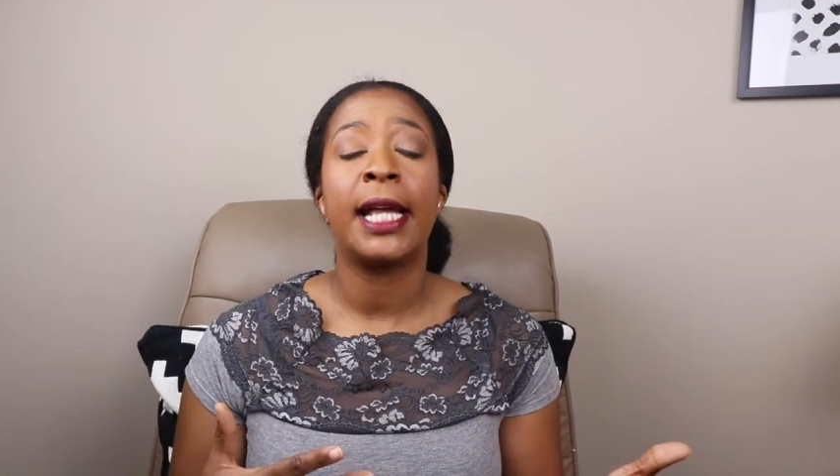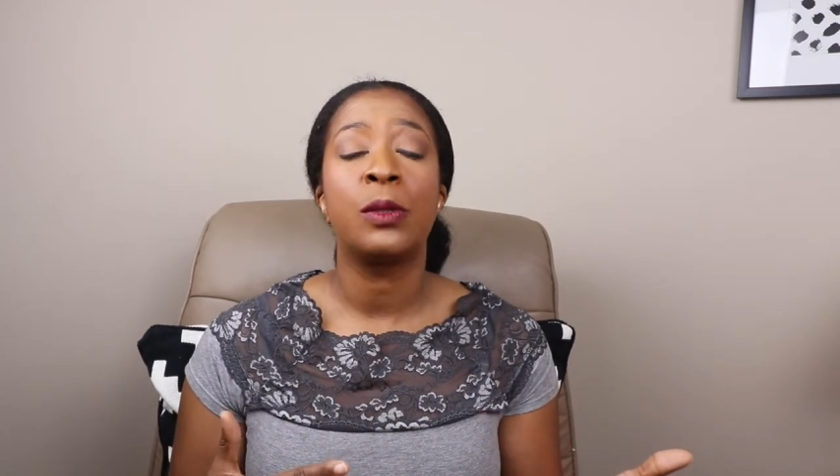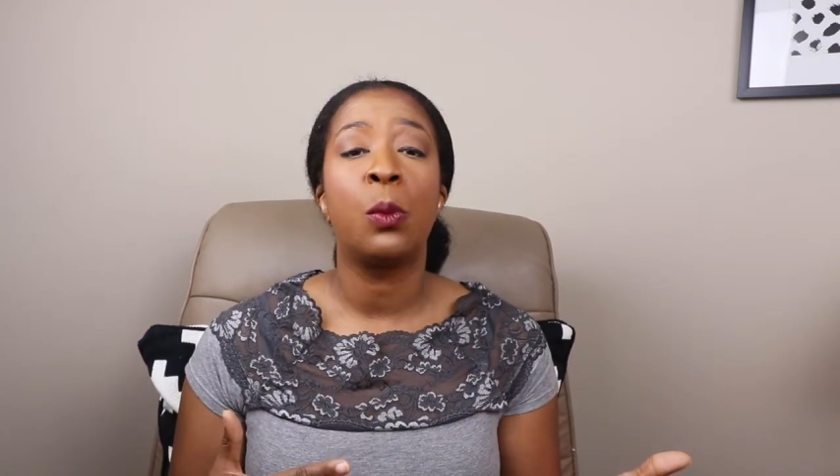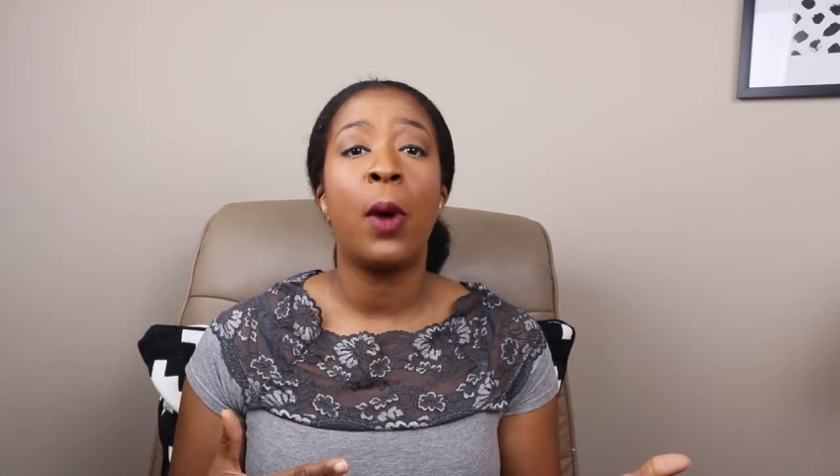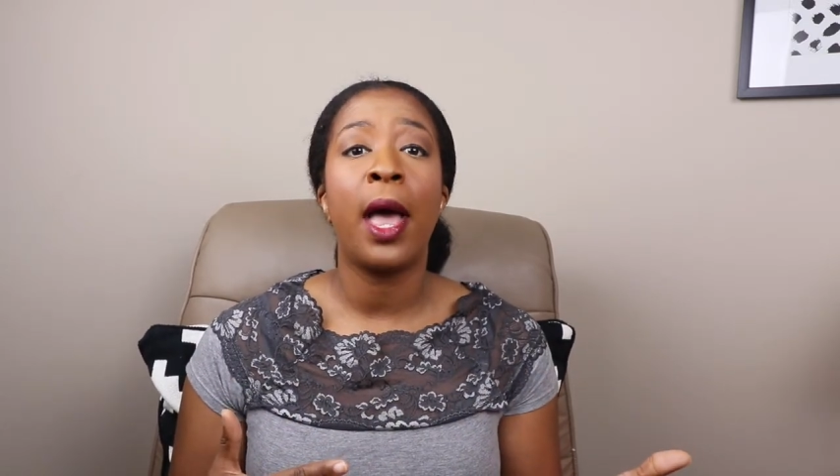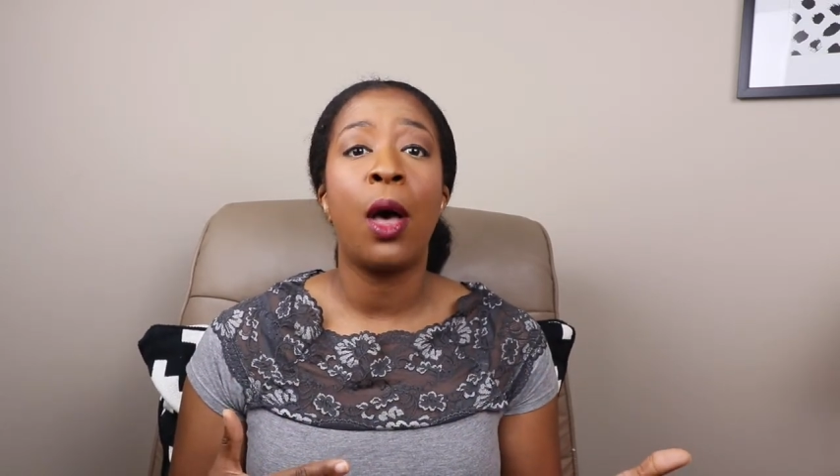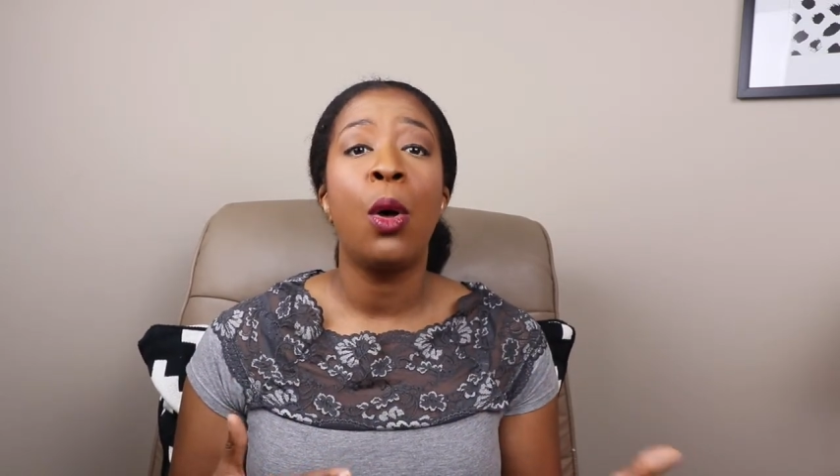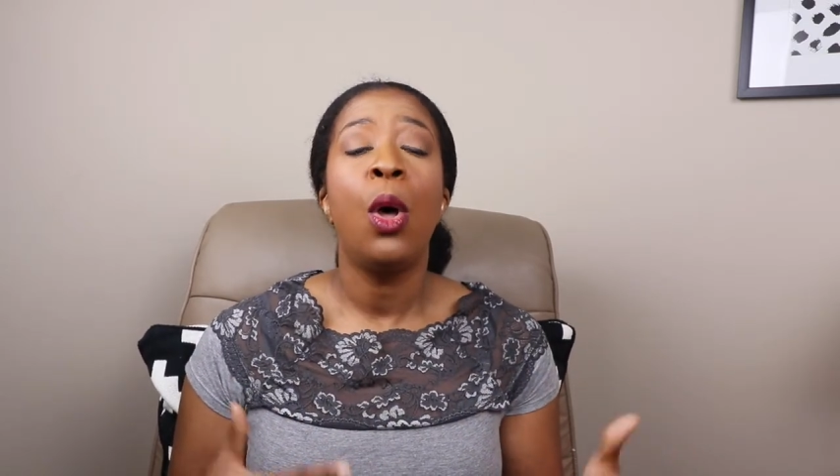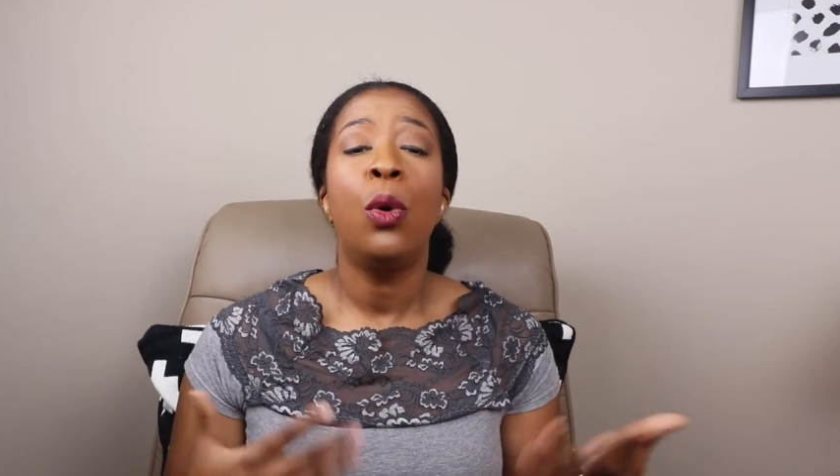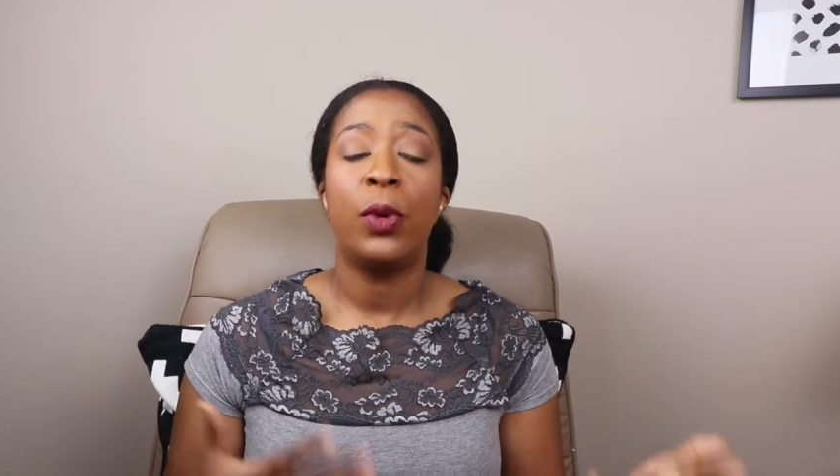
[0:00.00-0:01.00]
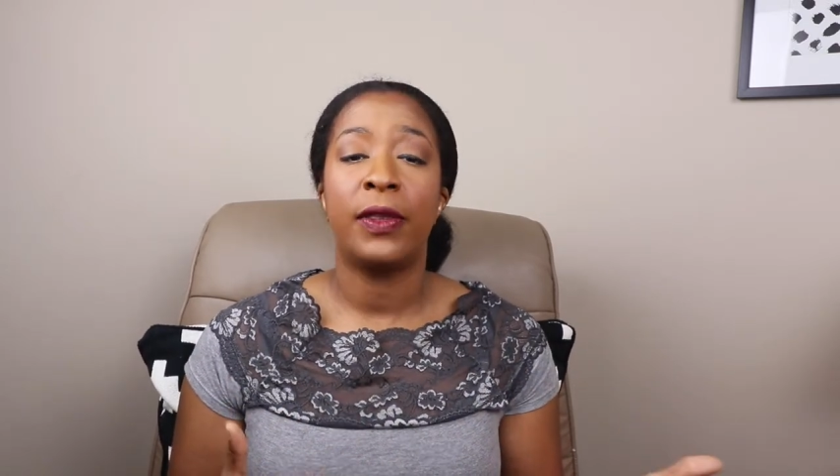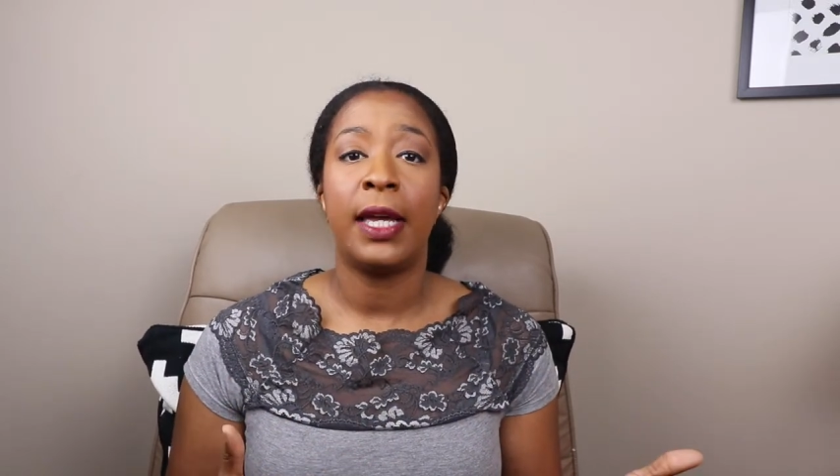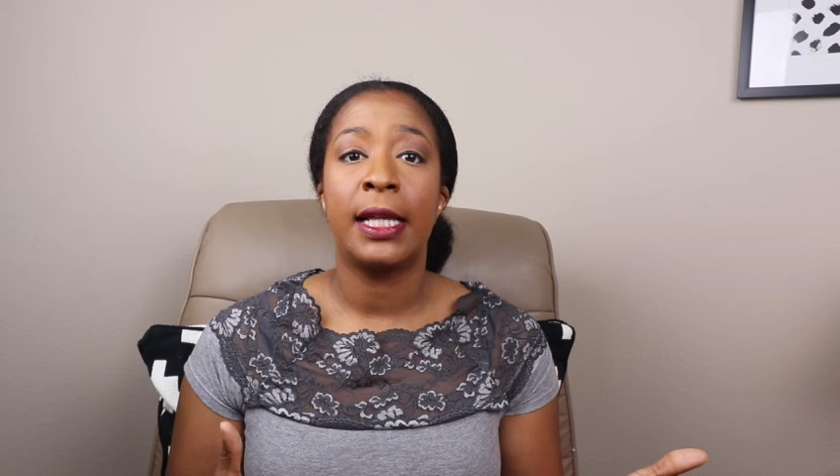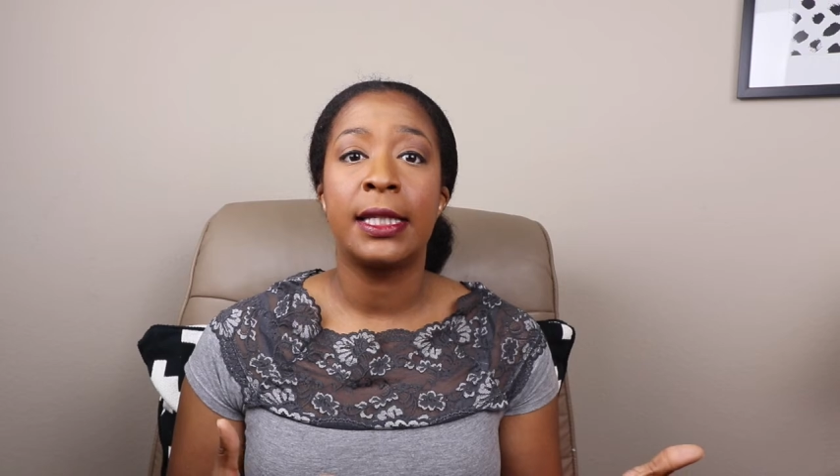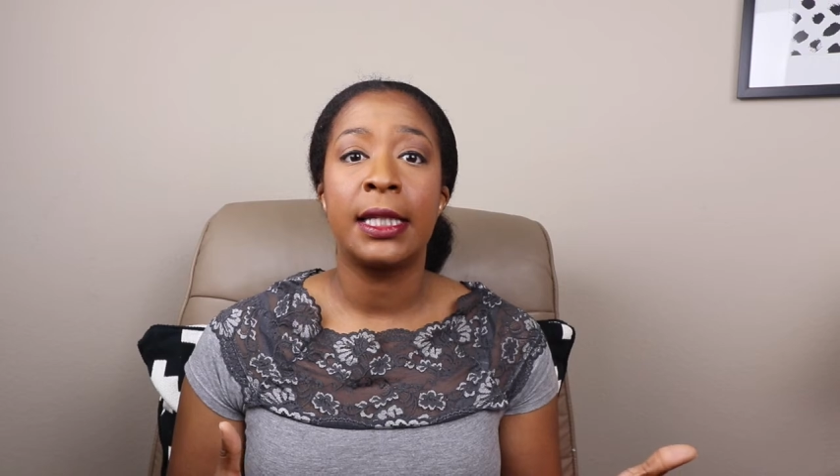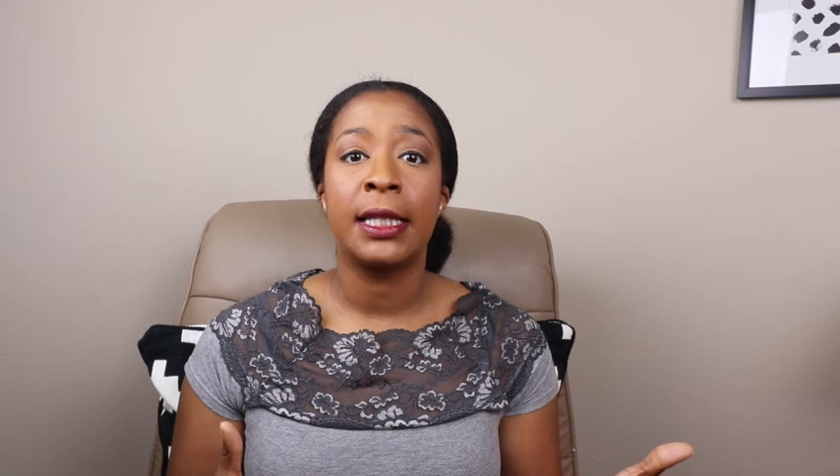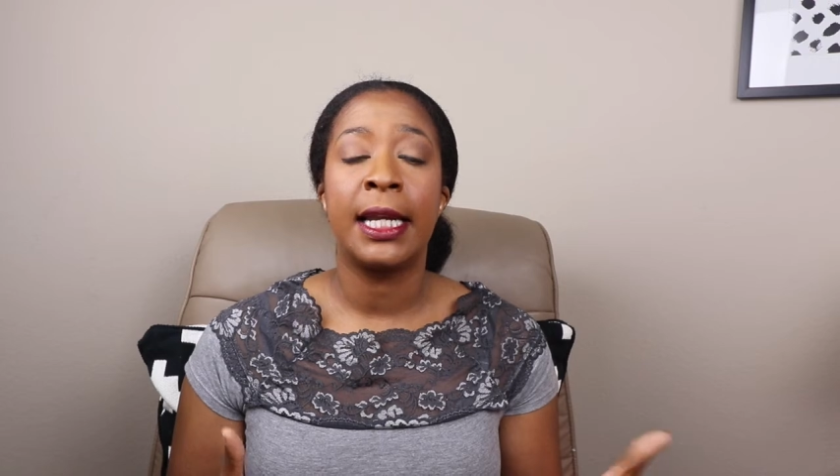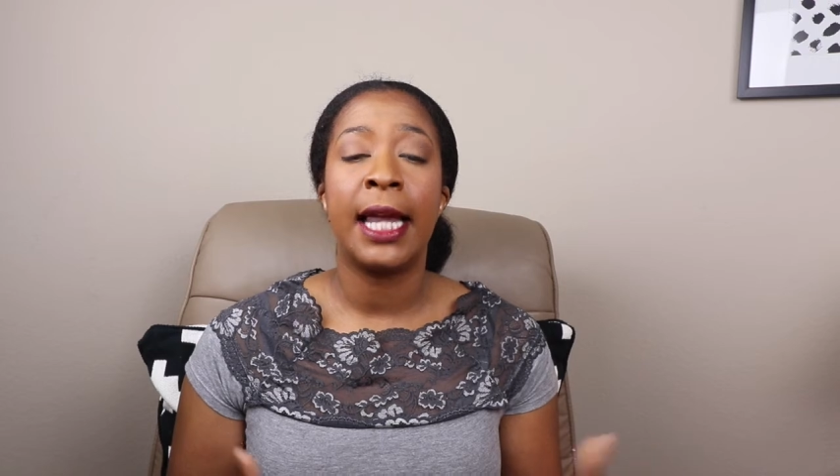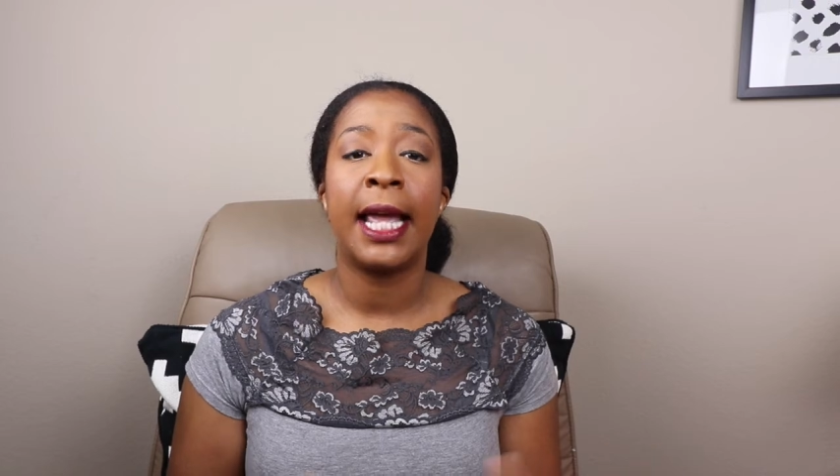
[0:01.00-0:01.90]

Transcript: as well with insulin.